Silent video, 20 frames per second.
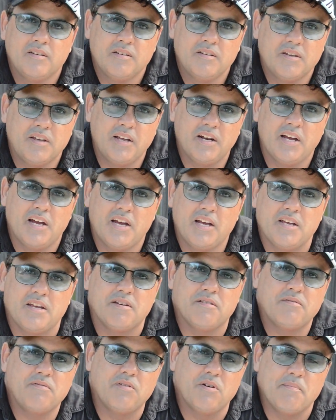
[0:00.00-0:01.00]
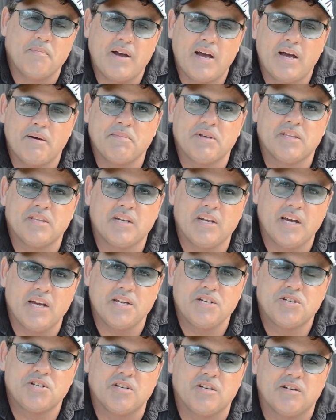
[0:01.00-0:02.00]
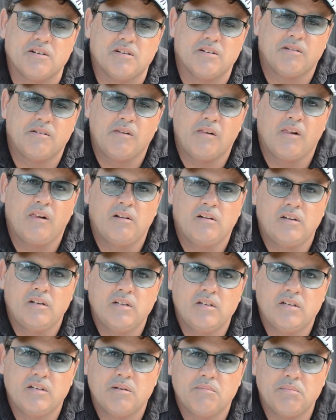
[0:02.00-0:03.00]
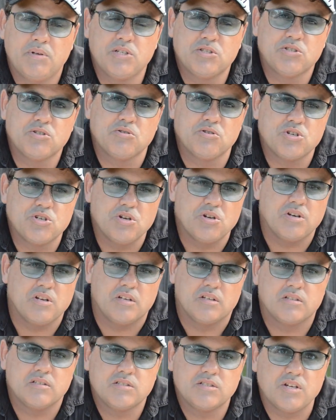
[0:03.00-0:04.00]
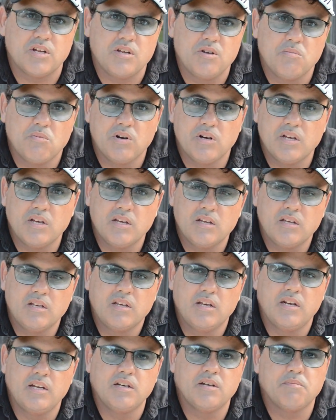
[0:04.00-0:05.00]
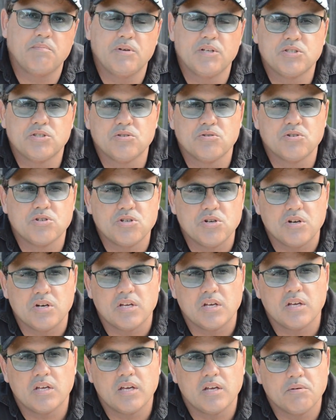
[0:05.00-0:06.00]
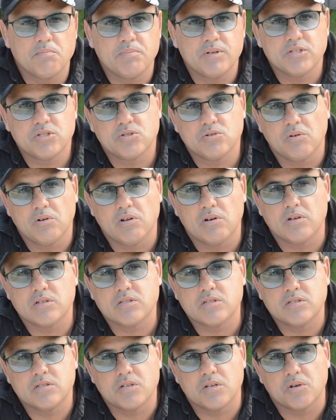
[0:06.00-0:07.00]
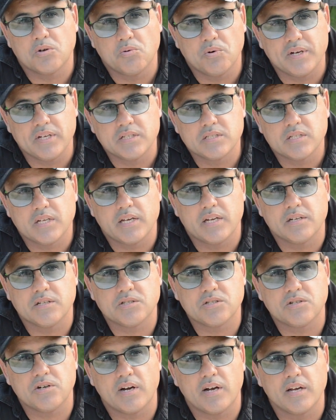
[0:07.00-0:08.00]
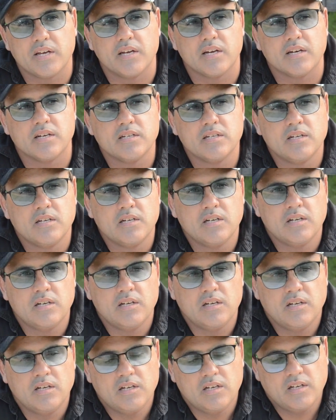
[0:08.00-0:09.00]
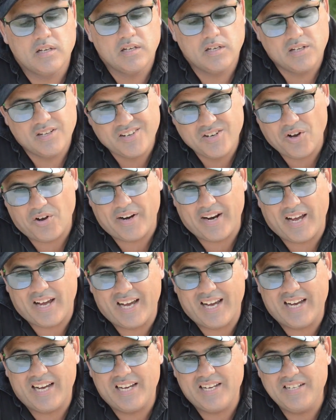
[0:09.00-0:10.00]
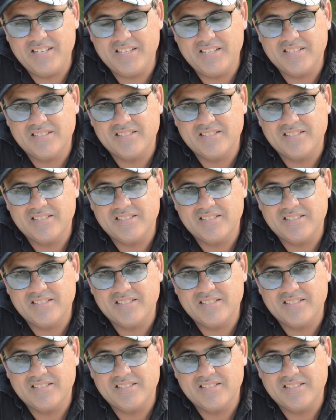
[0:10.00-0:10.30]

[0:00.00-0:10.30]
G'day from Arming the Nation. Pistol shooting. So you want to get into pistol shooting and get a pistol licence in Queensland, Australia. Not hard,